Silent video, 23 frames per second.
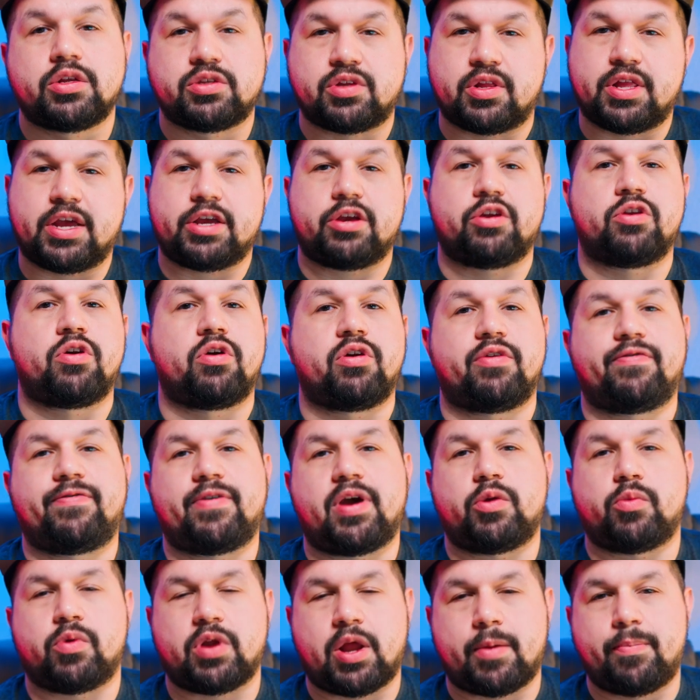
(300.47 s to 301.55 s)
so that you're
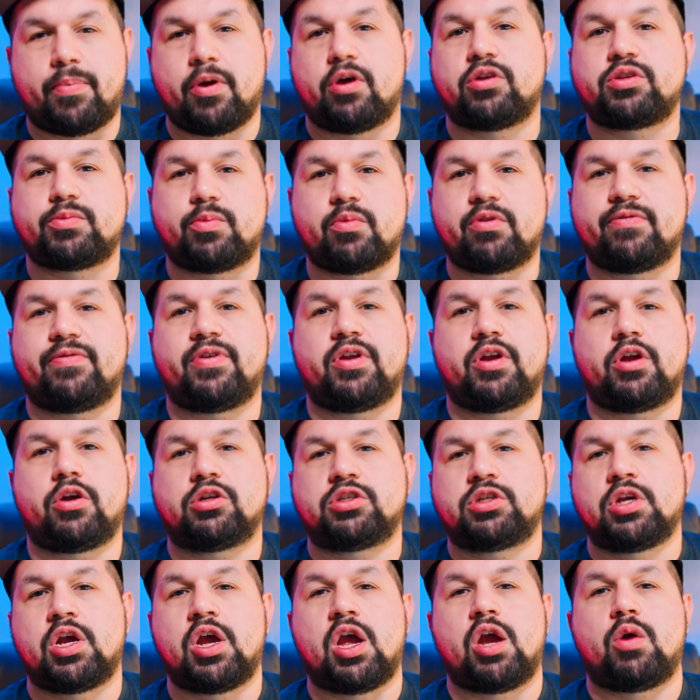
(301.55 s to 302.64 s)
notified when I post more
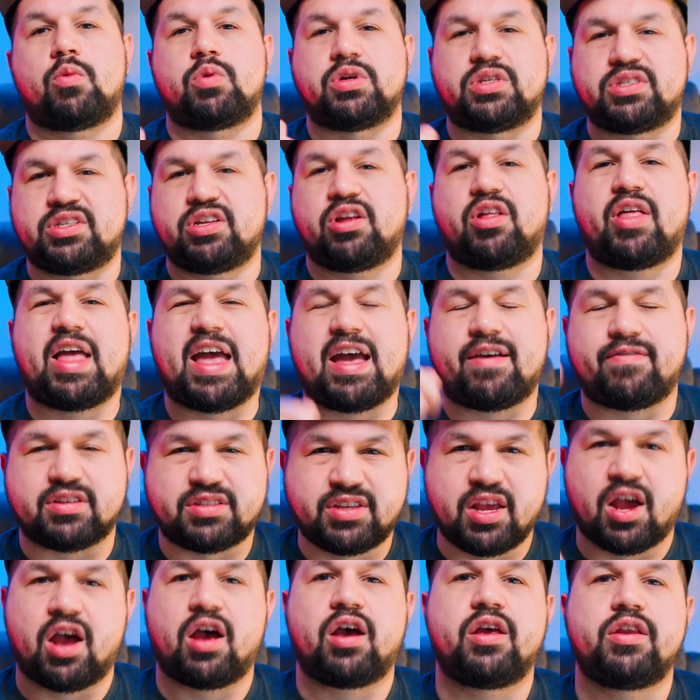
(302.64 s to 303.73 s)
videos. We still have a
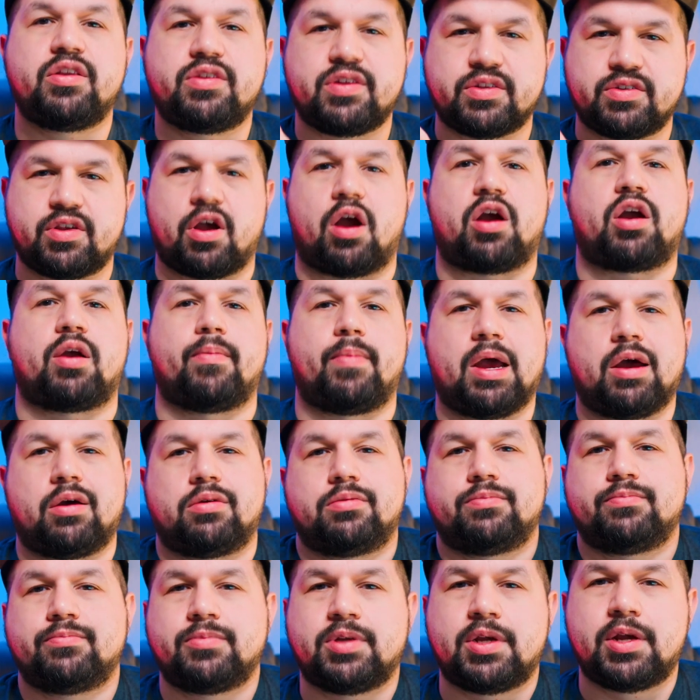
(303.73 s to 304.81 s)
ton to talk about.
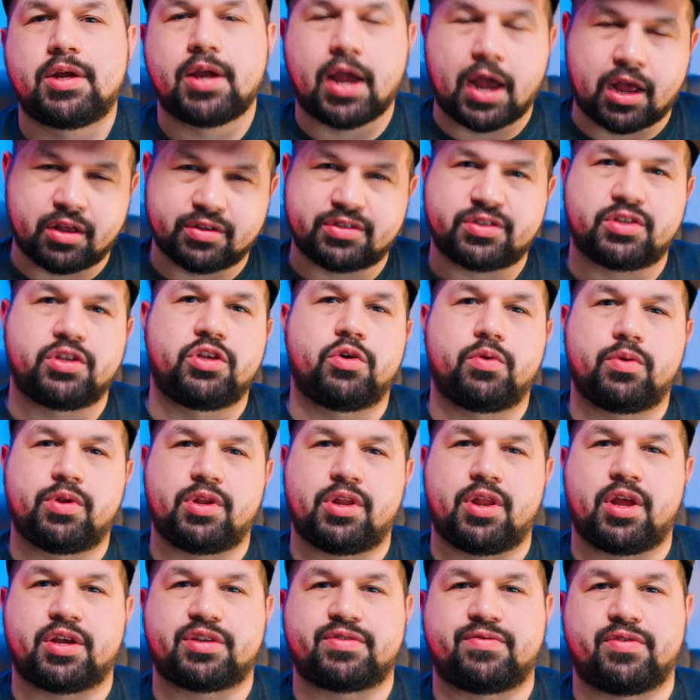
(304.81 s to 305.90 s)
I'll see you in the
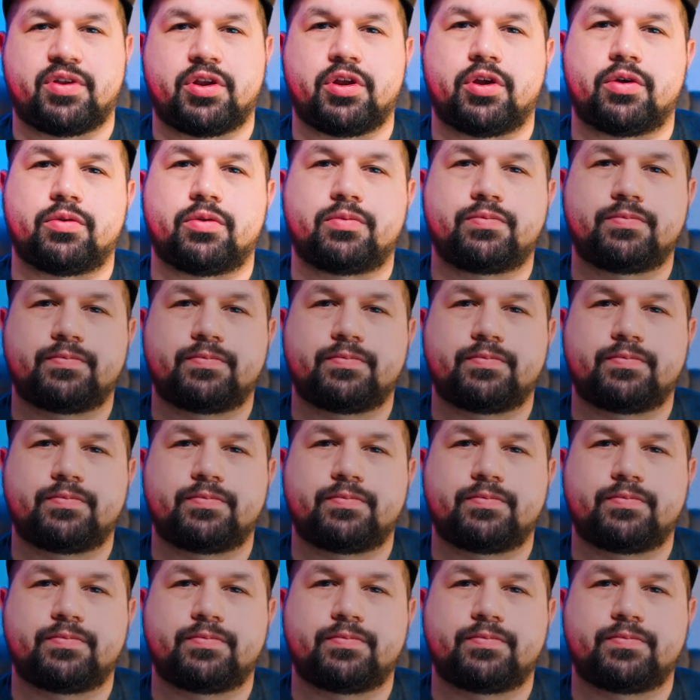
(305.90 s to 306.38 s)
next video.